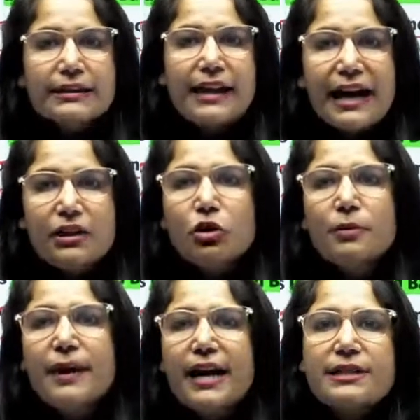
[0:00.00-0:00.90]
That
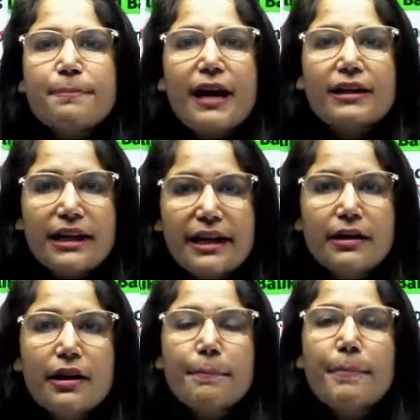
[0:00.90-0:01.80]
could be
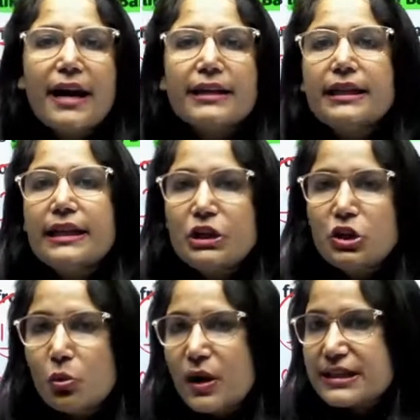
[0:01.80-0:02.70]
expected by
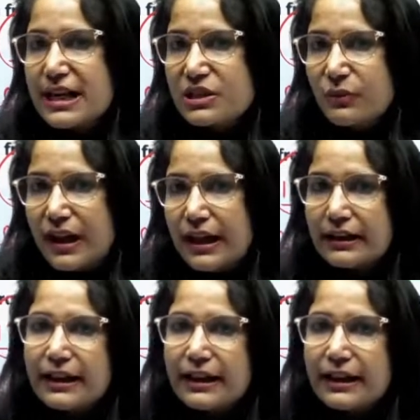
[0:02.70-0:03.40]
the US as well,